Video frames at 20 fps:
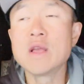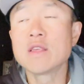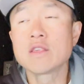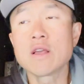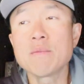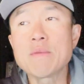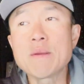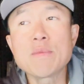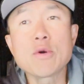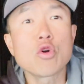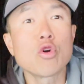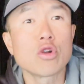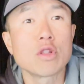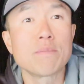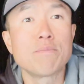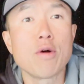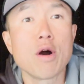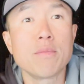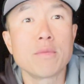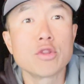Some people call it the
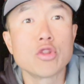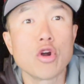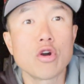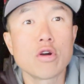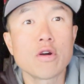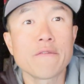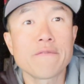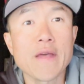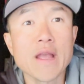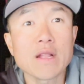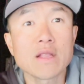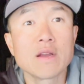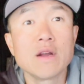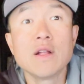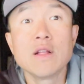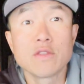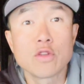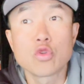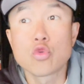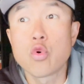Pomodoro effect,
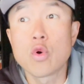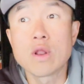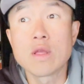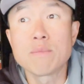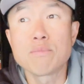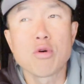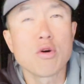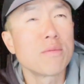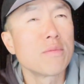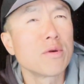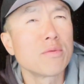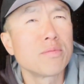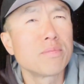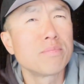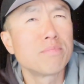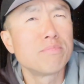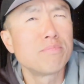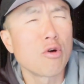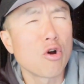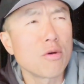the 20
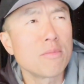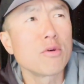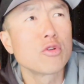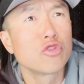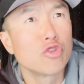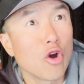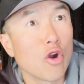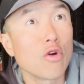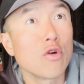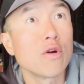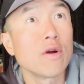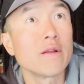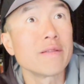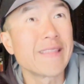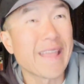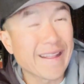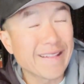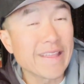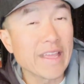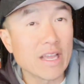Pomodoro
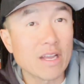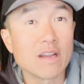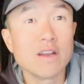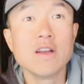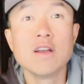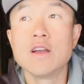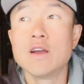technique,